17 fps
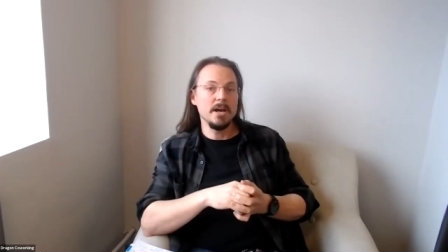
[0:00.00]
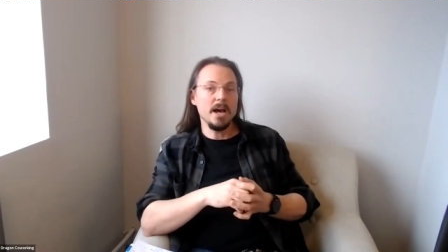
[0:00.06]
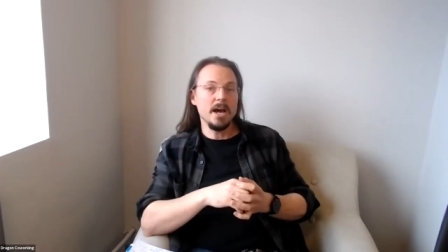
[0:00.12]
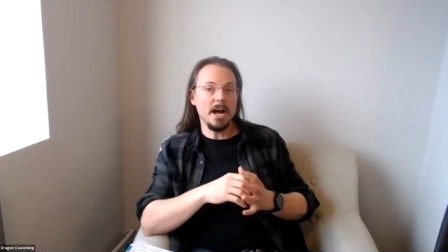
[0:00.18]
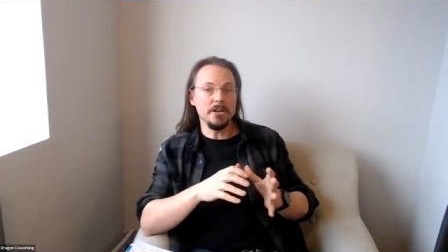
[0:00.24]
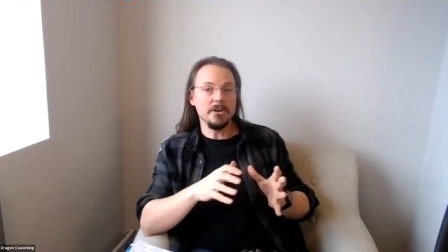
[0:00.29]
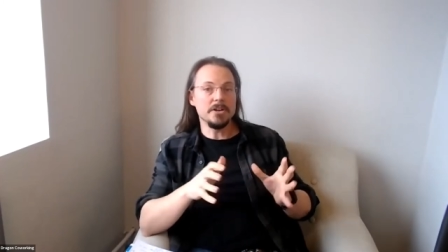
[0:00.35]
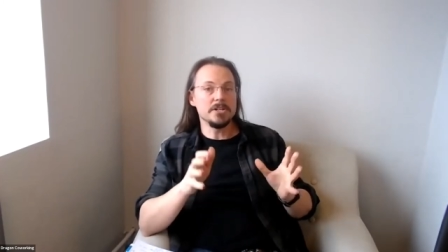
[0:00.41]

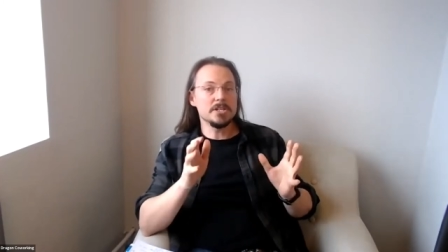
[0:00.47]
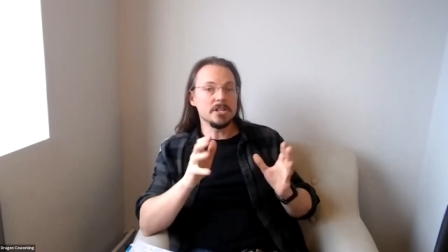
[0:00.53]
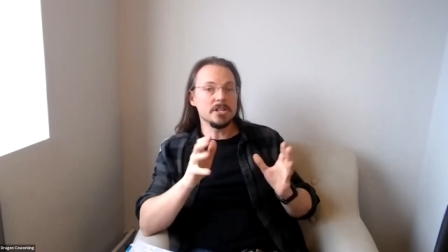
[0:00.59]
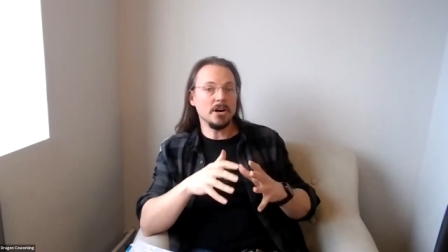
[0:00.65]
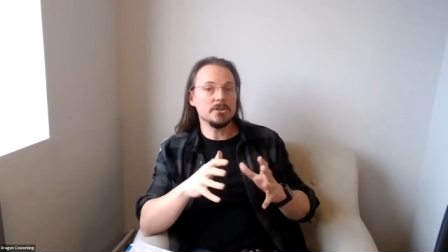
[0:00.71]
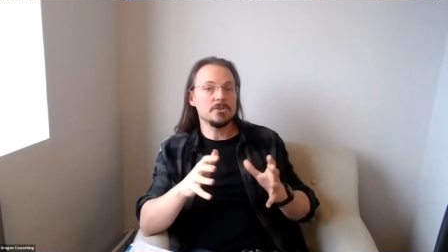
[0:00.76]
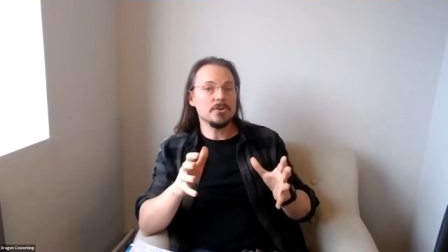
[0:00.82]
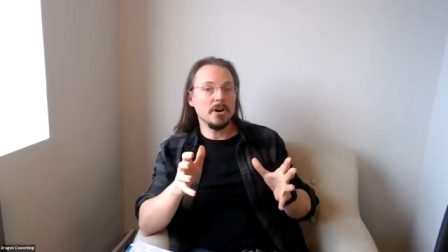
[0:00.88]
and you can
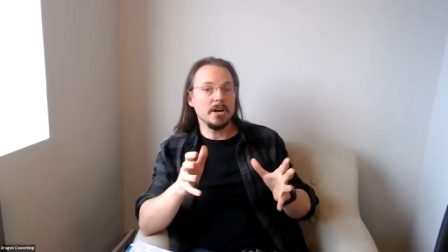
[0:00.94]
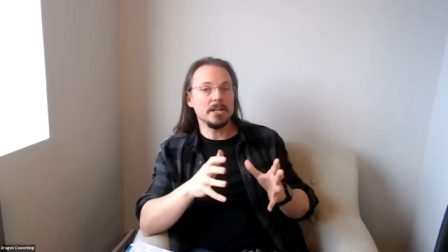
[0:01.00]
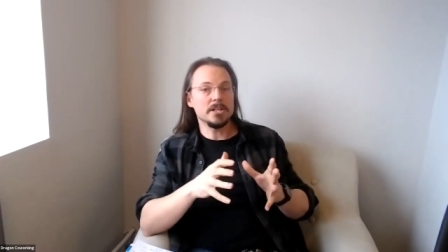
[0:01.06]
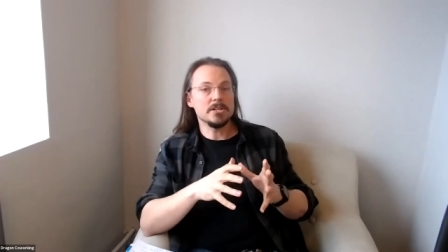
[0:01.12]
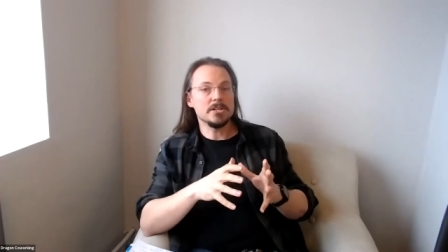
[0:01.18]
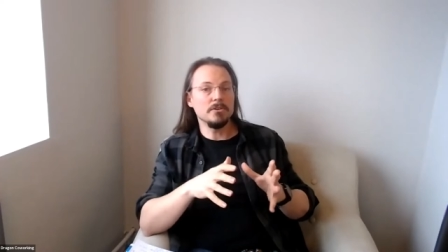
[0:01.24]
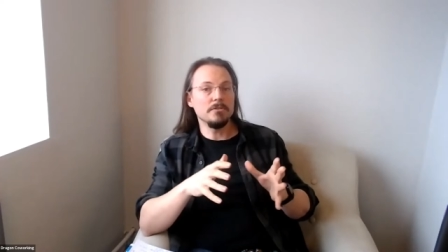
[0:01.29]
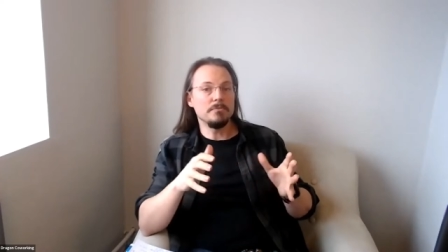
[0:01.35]
start trying to
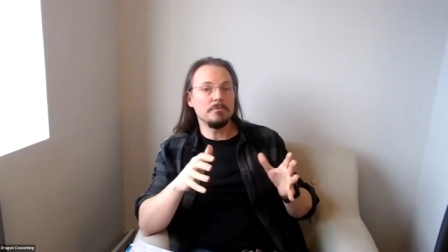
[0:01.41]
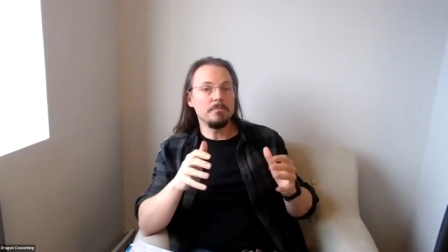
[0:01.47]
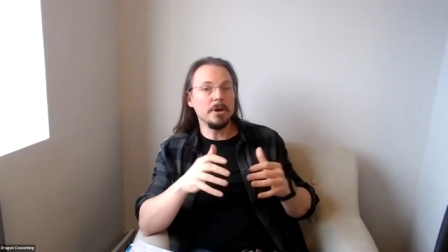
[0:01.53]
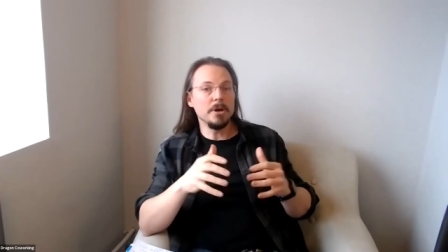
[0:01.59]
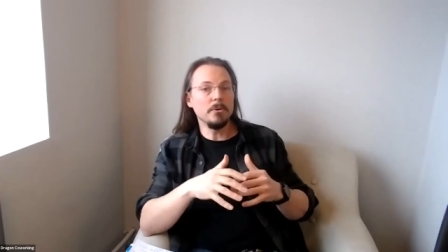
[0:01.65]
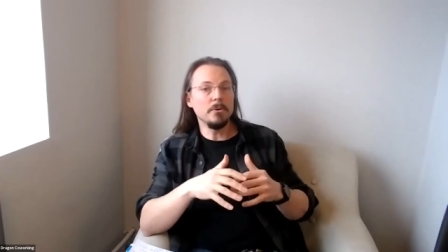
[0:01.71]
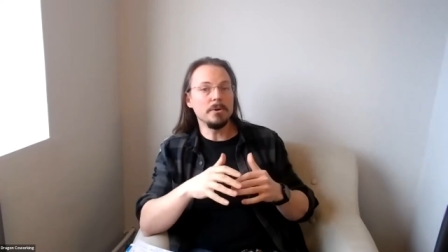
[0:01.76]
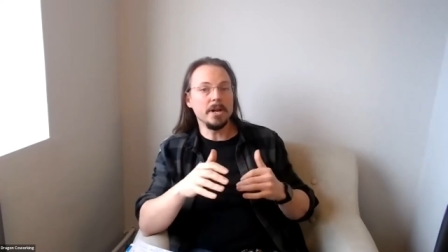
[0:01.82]
sort of
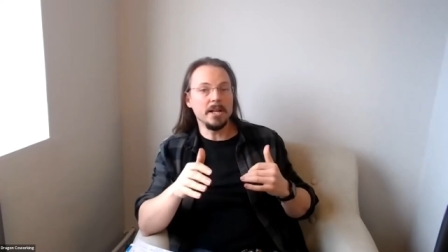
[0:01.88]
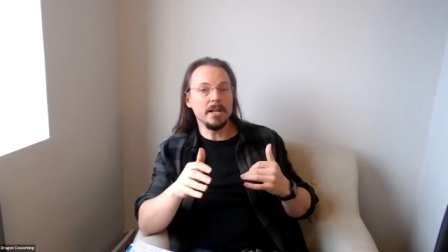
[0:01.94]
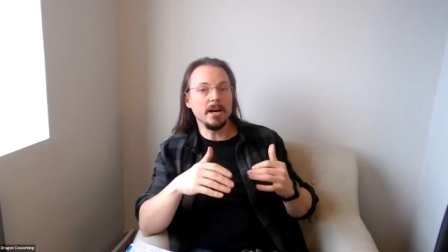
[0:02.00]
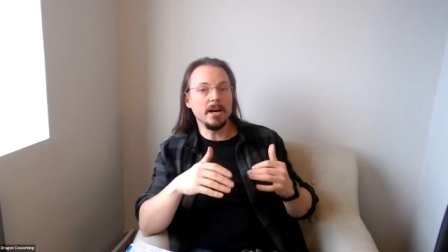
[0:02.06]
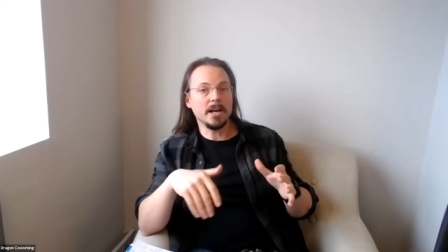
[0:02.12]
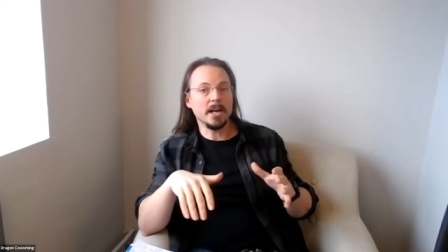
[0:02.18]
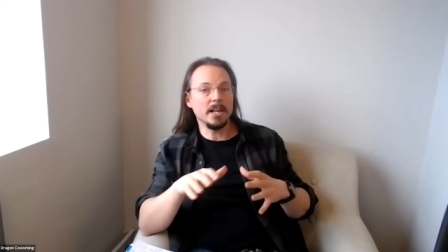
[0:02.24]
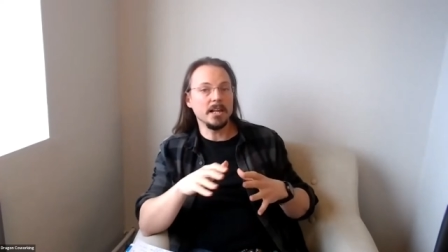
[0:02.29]
build in
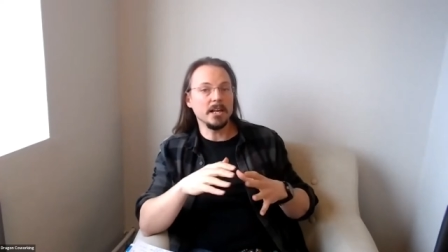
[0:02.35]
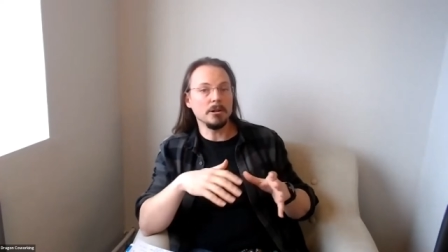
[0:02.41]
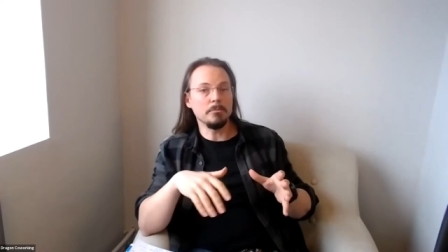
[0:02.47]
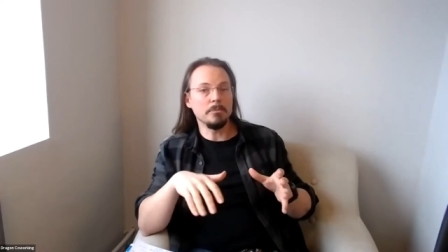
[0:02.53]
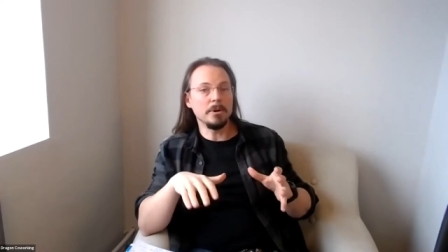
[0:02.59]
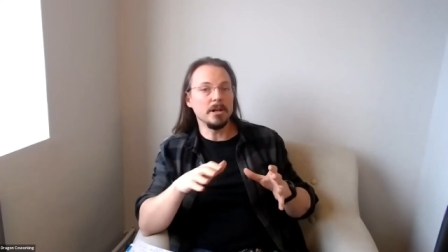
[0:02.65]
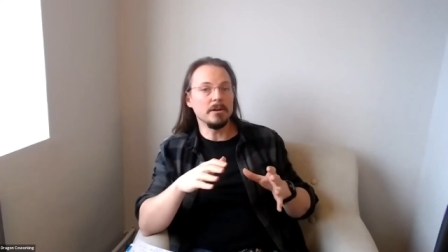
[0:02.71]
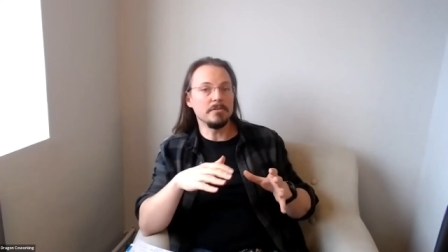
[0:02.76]
like a little
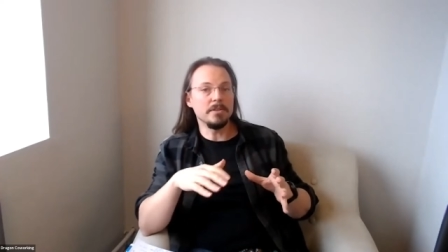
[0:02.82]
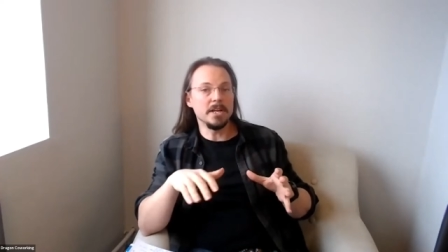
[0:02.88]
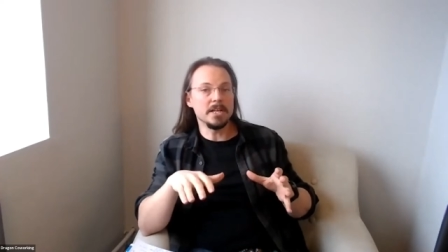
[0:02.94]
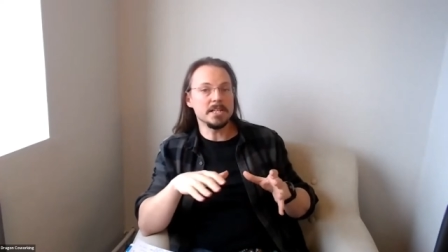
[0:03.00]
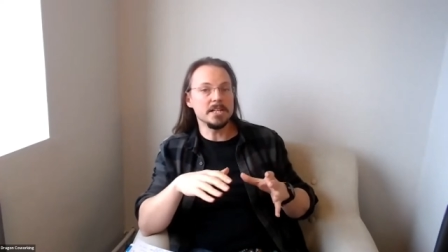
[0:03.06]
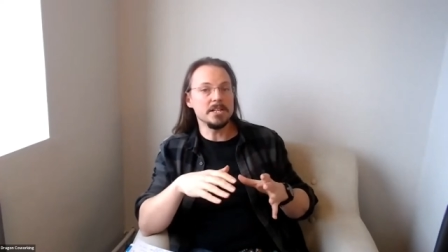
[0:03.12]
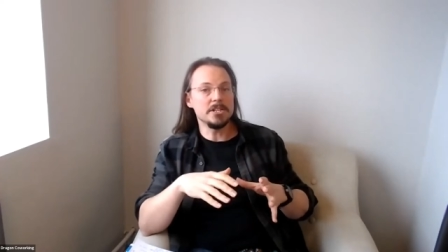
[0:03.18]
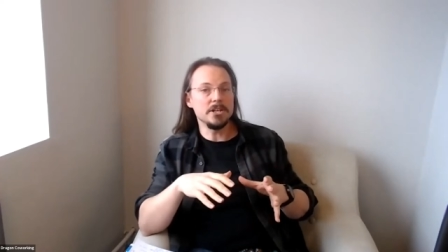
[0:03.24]
bit of
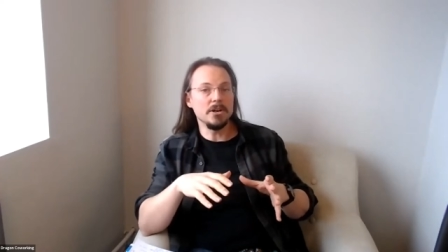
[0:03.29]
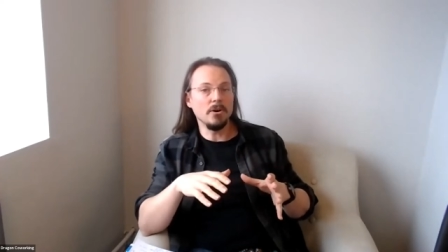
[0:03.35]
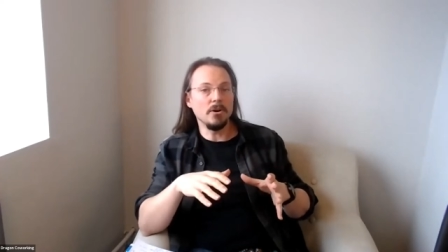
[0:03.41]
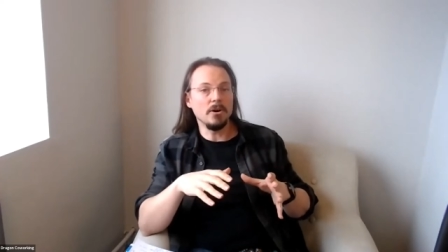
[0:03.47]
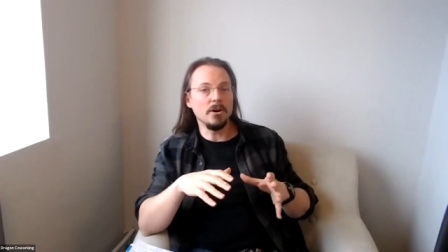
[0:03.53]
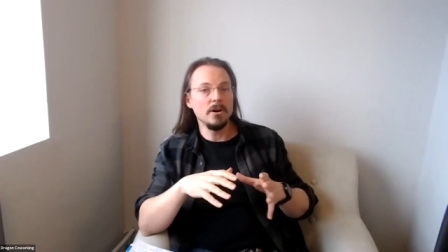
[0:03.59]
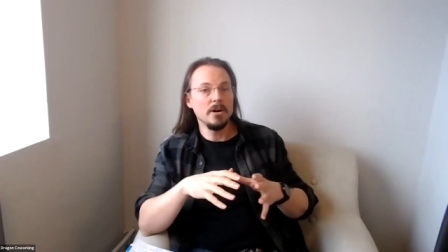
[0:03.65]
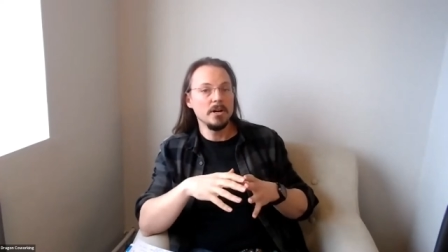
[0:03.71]
this into
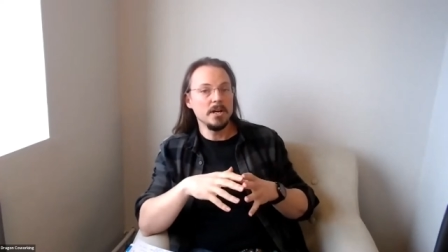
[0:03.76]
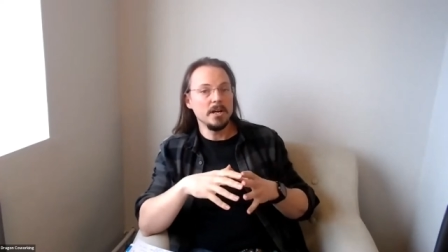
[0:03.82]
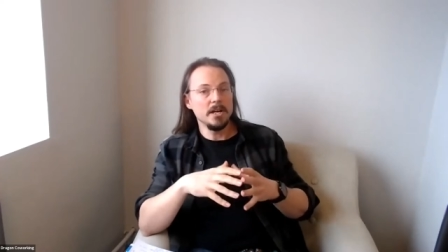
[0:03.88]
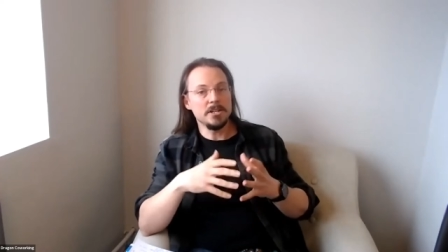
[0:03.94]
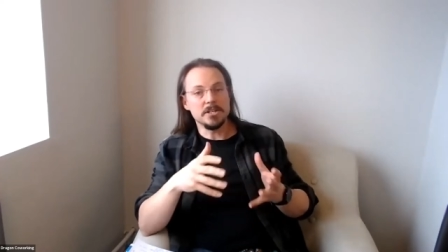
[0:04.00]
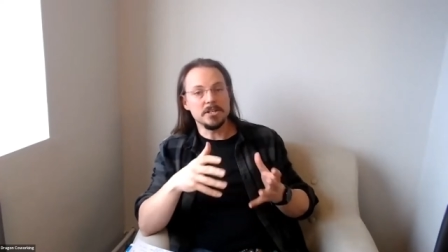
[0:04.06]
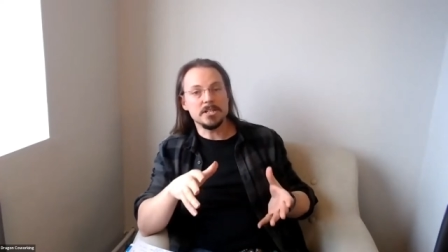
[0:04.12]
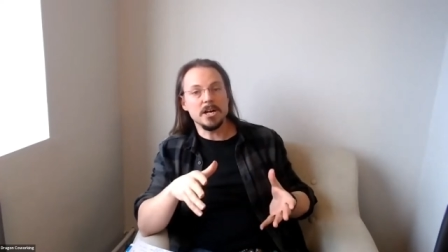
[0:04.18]
your
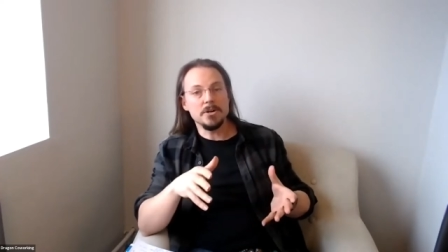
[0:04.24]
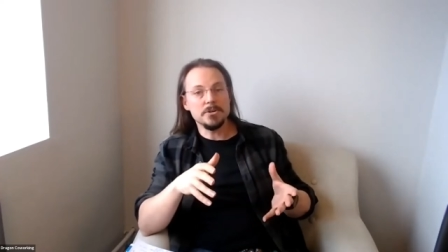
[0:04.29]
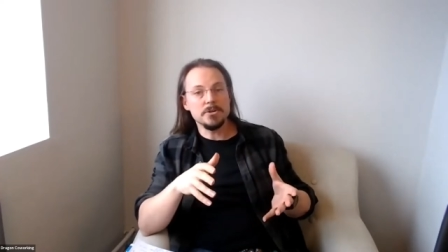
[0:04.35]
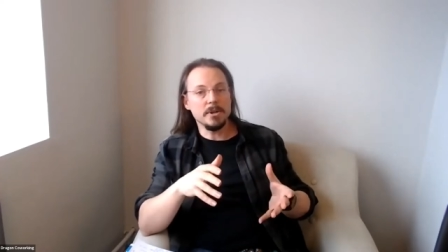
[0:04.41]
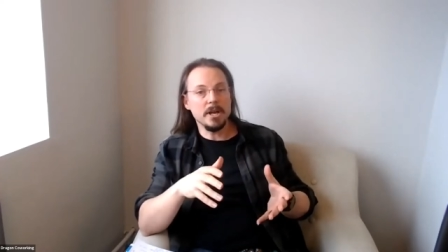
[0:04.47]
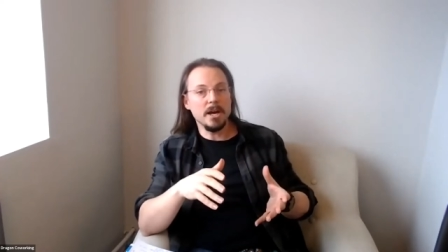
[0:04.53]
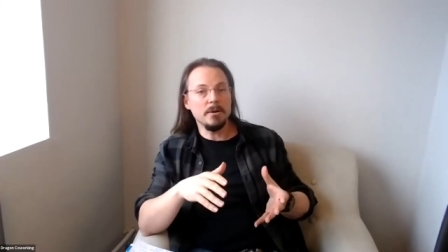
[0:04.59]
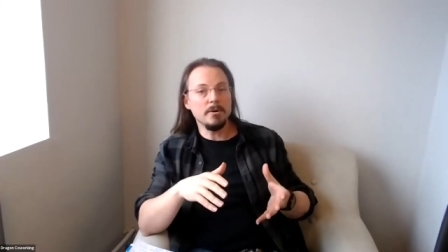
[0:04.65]

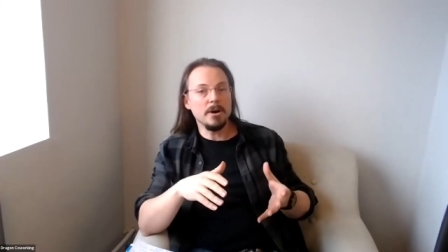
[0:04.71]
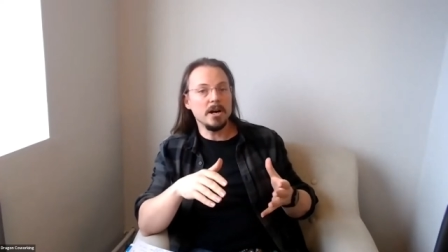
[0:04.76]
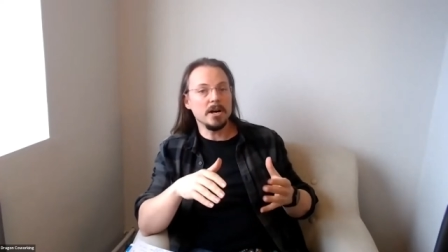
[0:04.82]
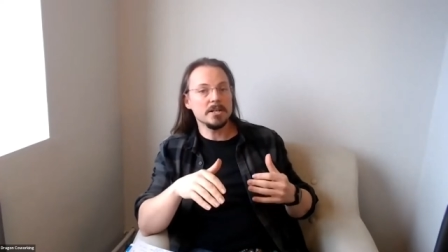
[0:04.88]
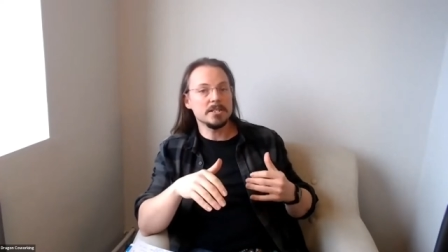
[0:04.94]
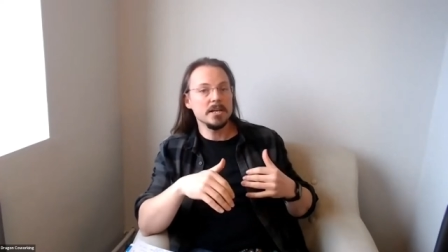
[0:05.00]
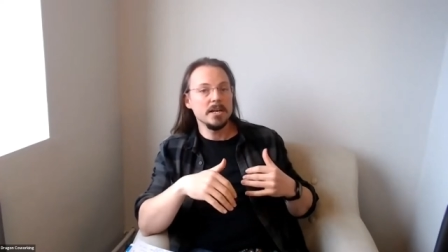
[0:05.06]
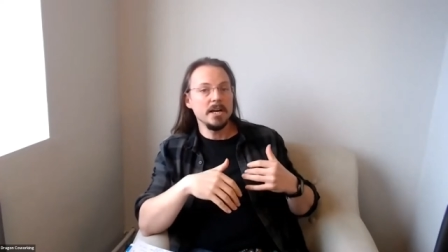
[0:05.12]
social
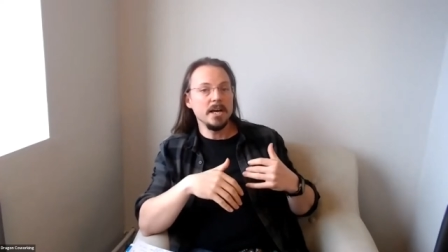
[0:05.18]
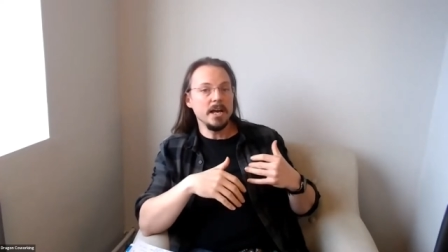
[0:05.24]
networks,